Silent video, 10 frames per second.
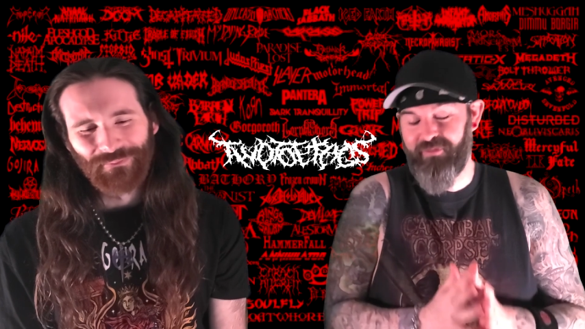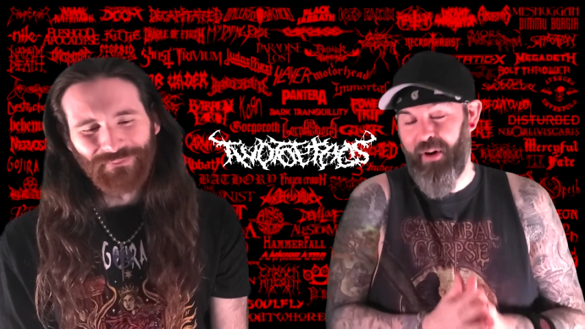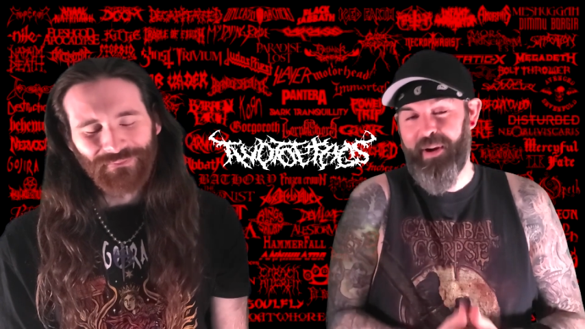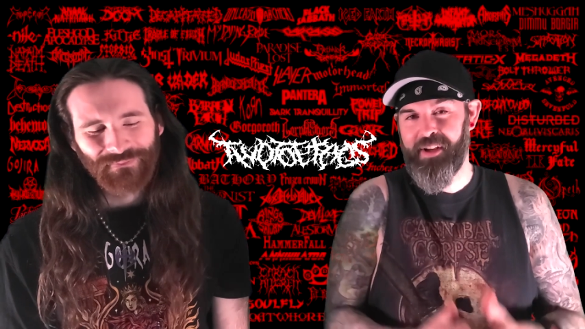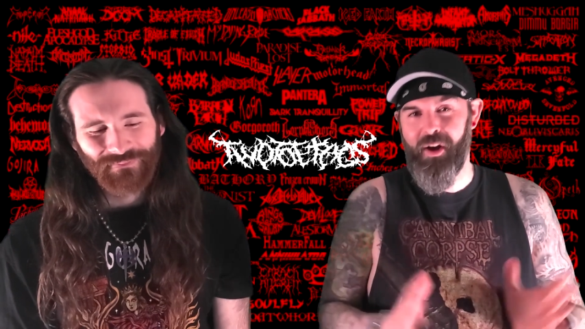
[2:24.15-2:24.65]

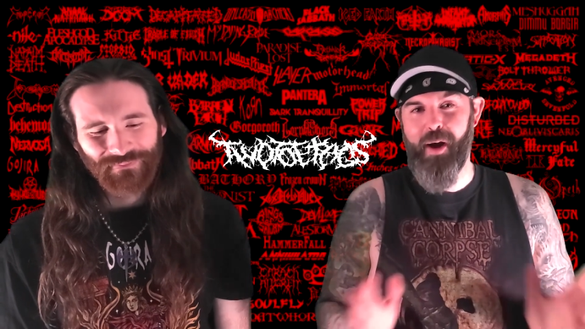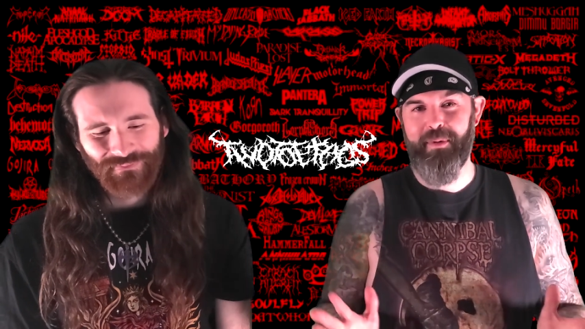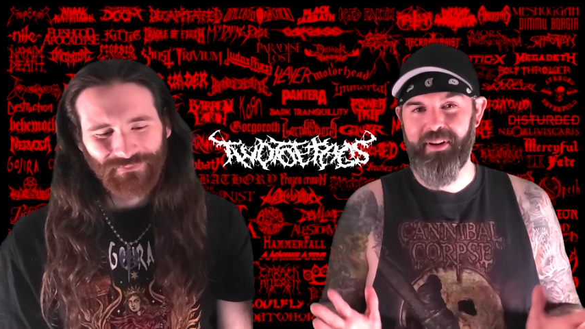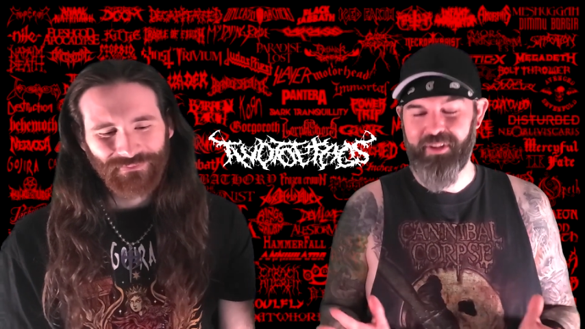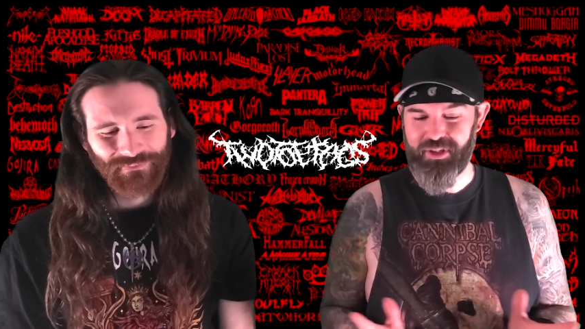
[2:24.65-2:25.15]
Speaker 1: very
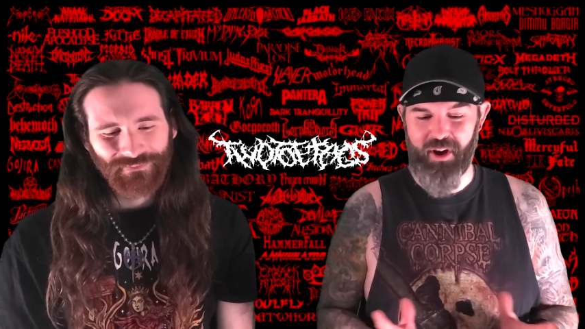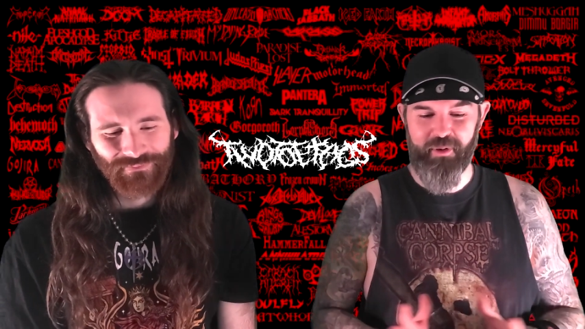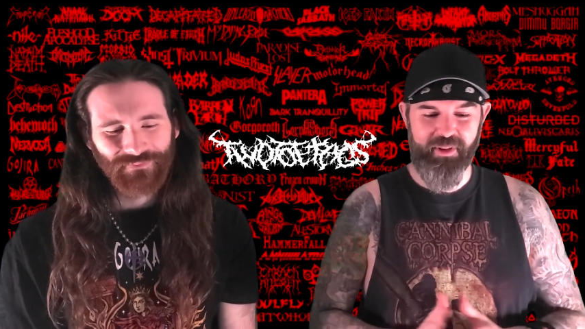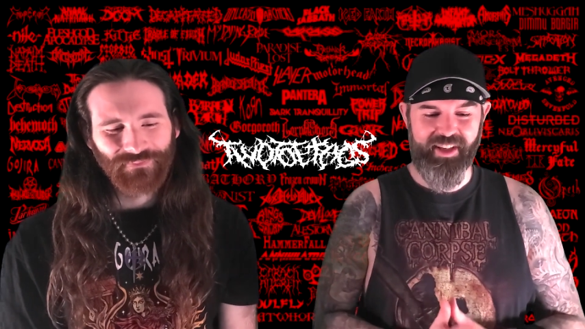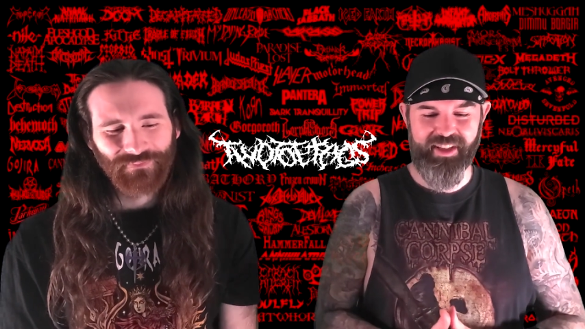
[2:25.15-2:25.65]
common in the
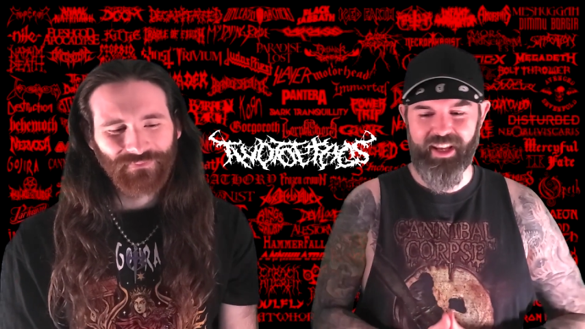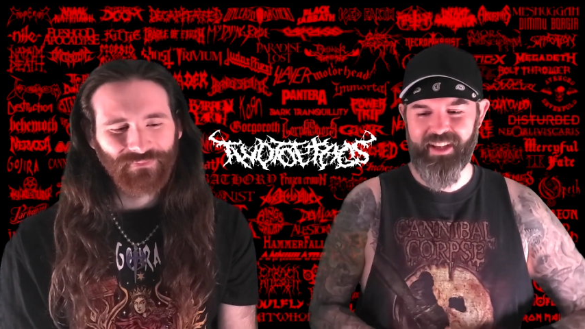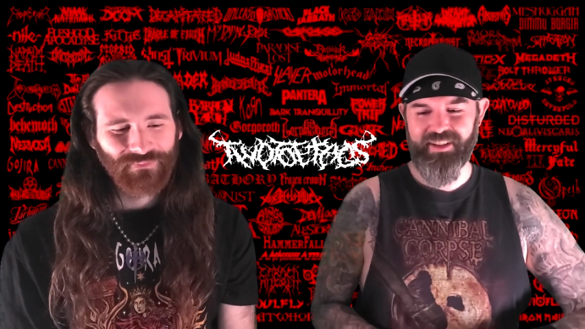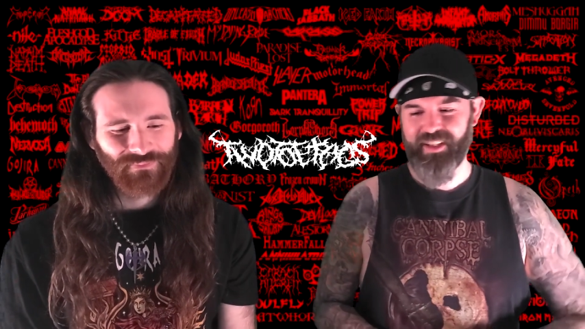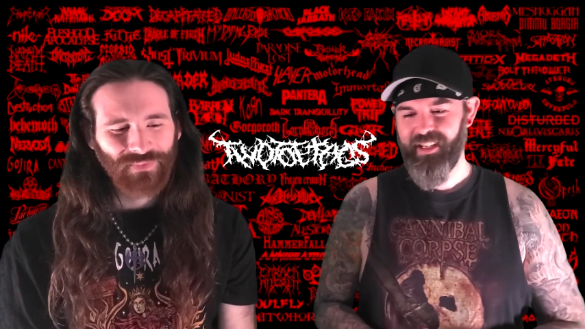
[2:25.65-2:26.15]
genre these
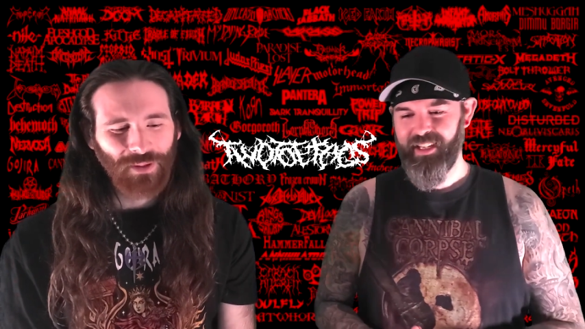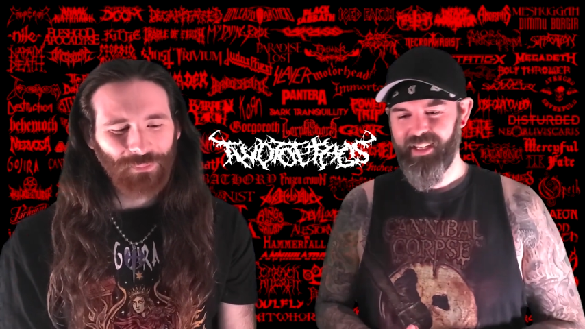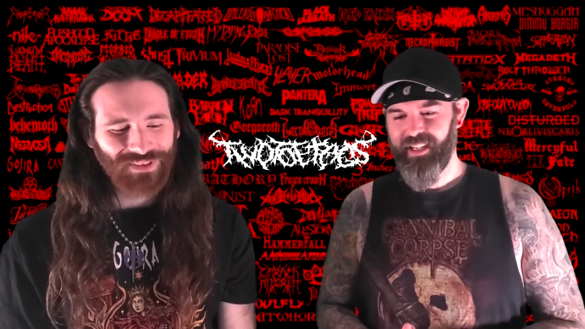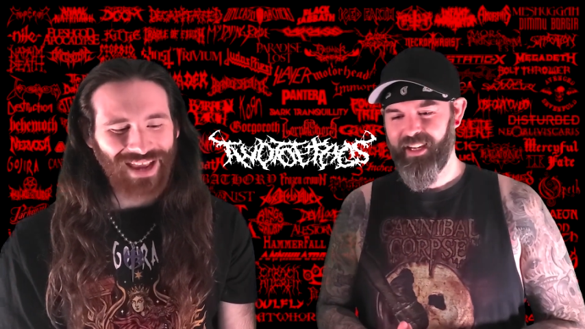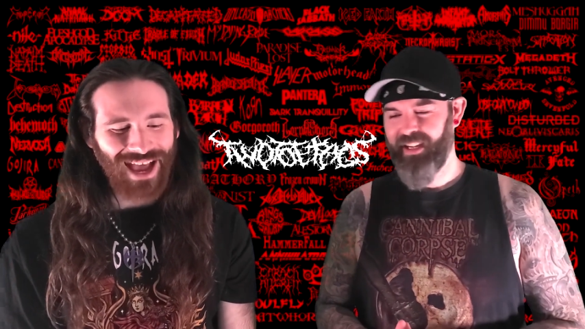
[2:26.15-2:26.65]
days.
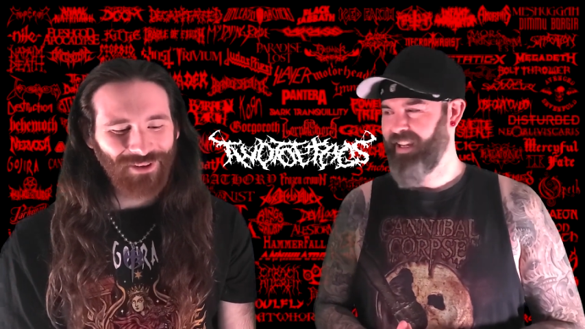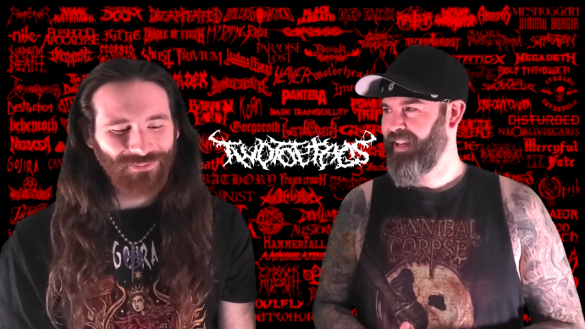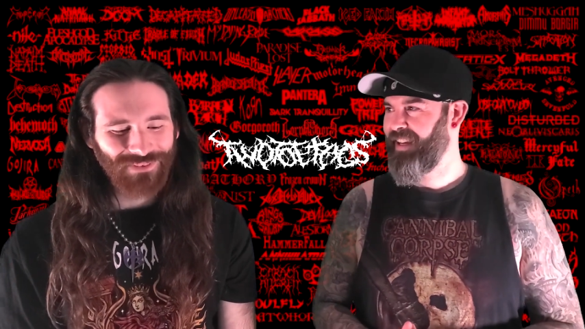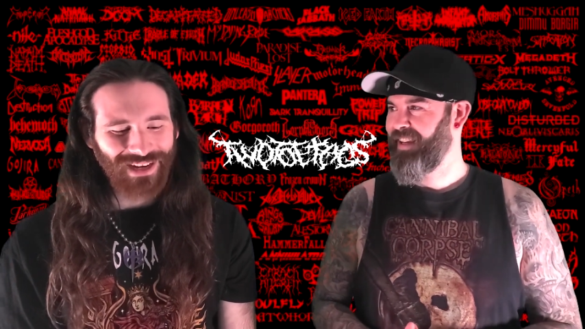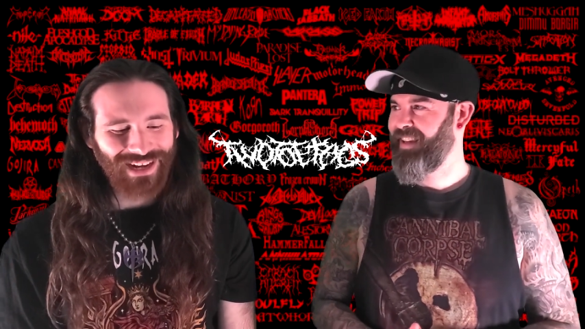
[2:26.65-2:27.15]
But to
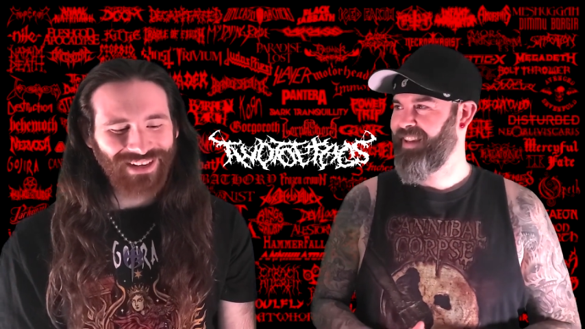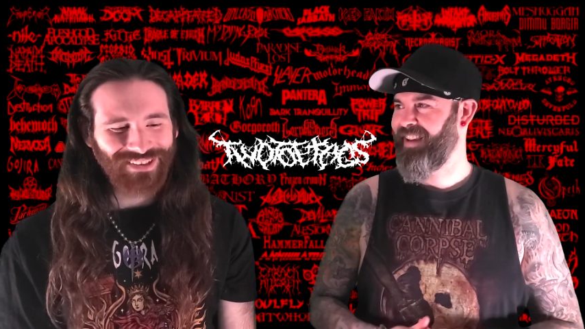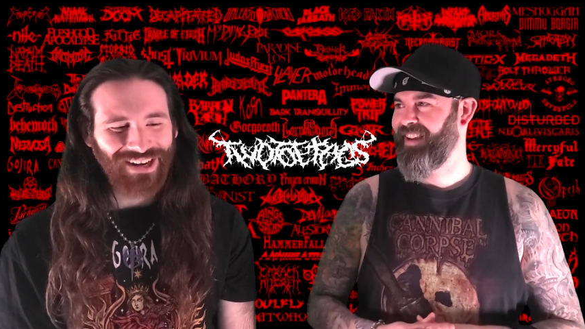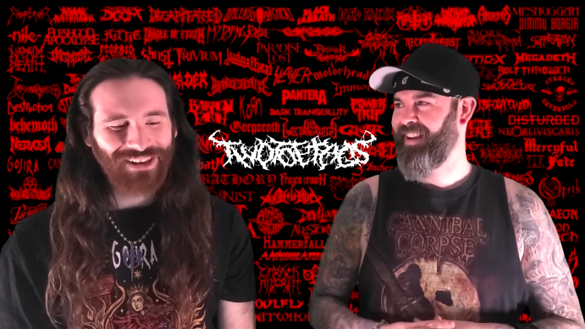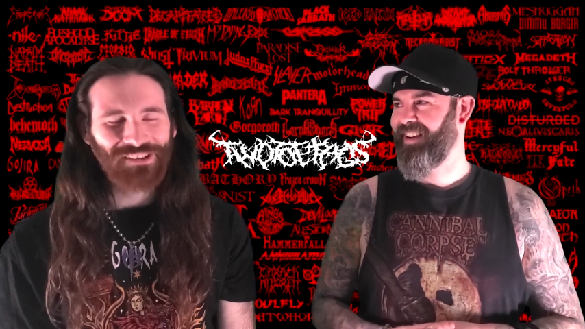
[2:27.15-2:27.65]
have an
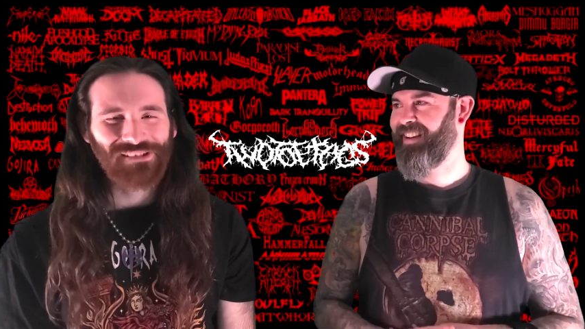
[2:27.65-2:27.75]
entire